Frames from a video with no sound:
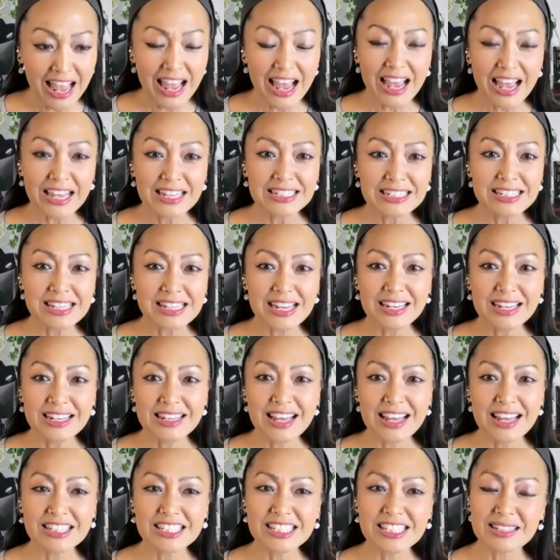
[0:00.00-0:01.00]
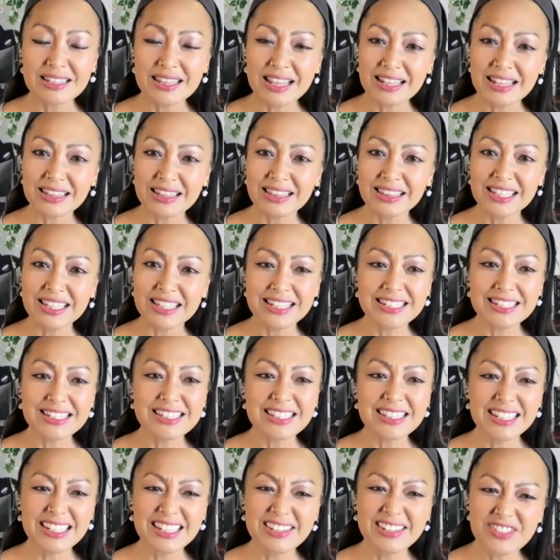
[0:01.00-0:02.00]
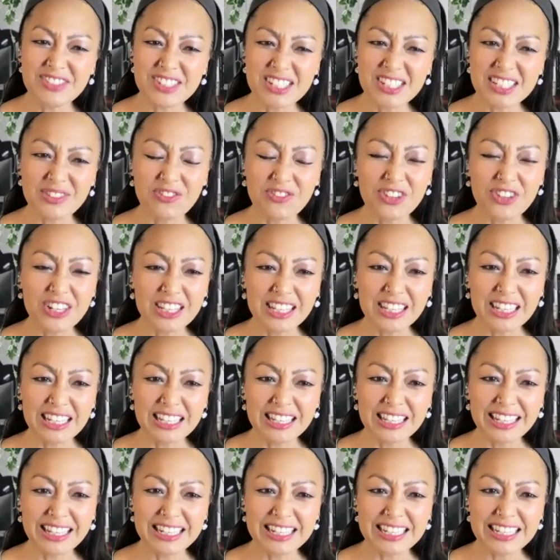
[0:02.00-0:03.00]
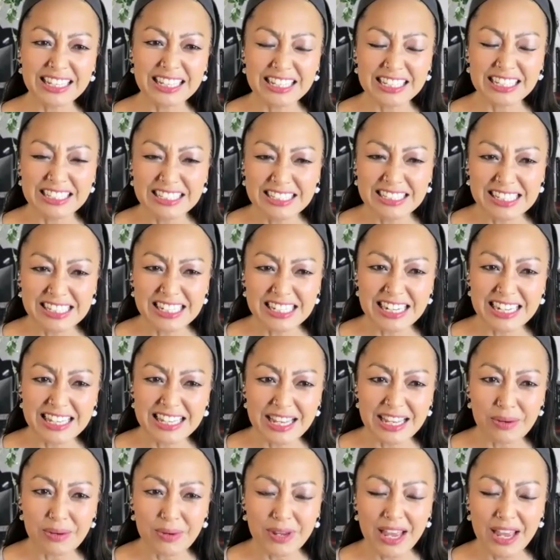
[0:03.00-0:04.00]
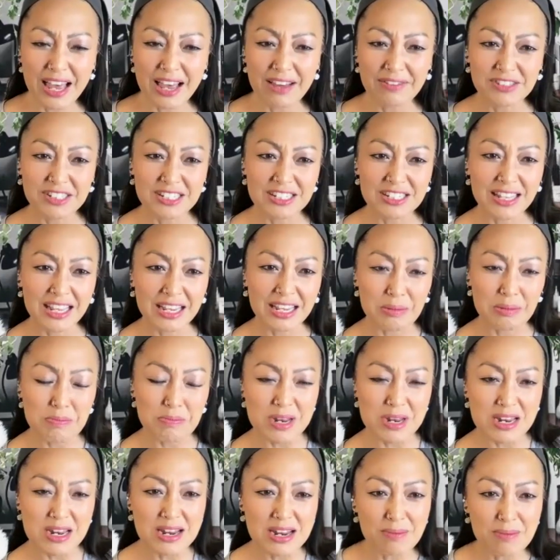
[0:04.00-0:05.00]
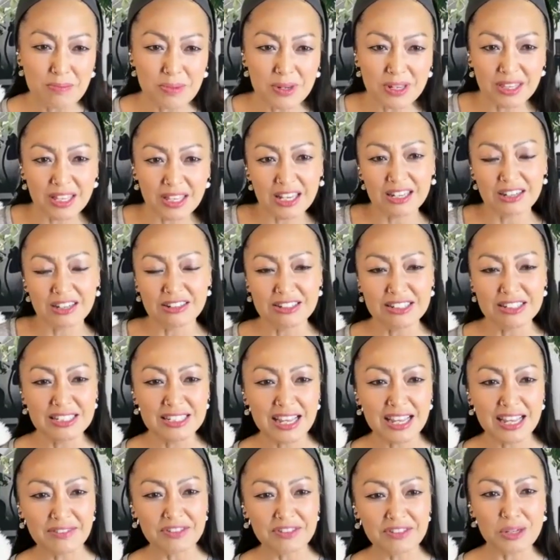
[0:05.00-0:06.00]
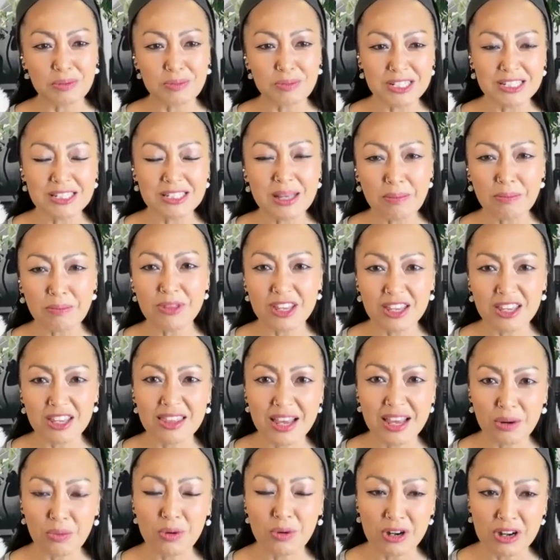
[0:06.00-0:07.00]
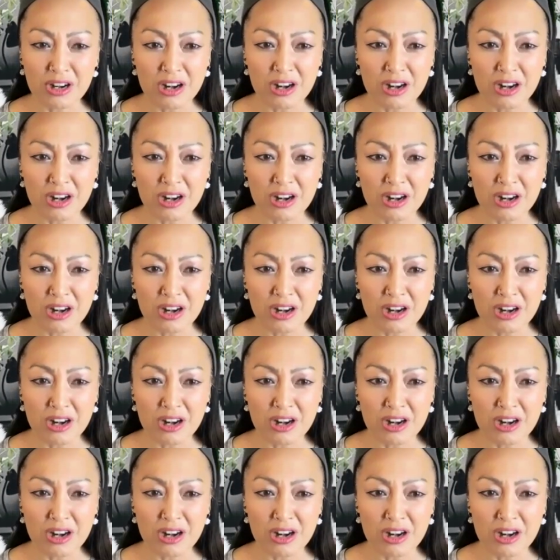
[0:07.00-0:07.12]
And that's, that leaves us feeling like guilty, and that we have to like manipulate ourselves to be something that we're